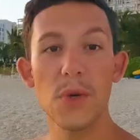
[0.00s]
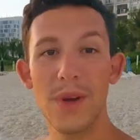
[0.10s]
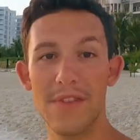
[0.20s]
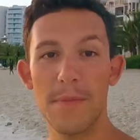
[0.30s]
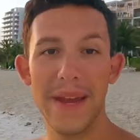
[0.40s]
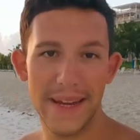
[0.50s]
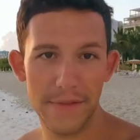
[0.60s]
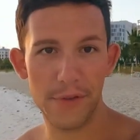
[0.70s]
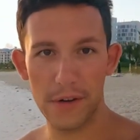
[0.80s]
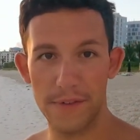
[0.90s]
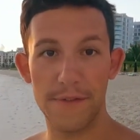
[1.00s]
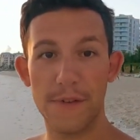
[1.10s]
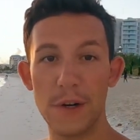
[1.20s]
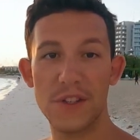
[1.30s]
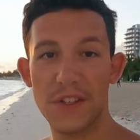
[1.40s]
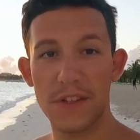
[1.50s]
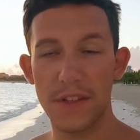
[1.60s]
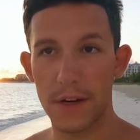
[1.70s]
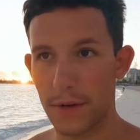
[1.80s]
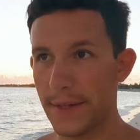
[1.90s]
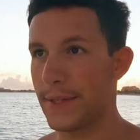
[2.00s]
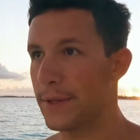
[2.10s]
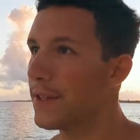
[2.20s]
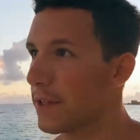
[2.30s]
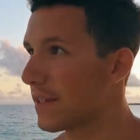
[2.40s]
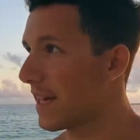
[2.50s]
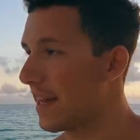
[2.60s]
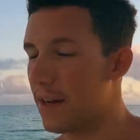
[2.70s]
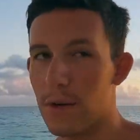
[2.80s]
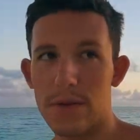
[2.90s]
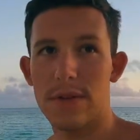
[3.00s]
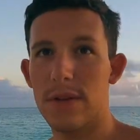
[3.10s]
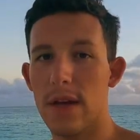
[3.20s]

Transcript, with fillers: So we have made it for our first sunrise here in Turks and Caicos.